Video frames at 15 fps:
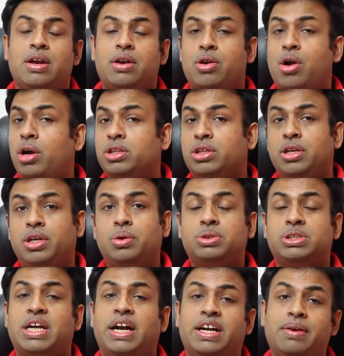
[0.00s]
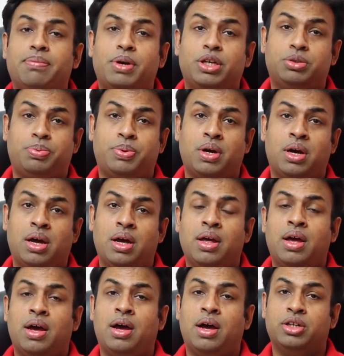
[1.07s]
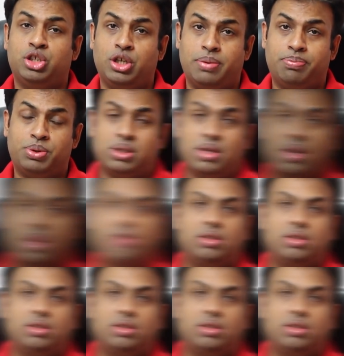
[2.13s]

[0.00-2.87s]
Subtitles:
not the new Sandy Bridge chips.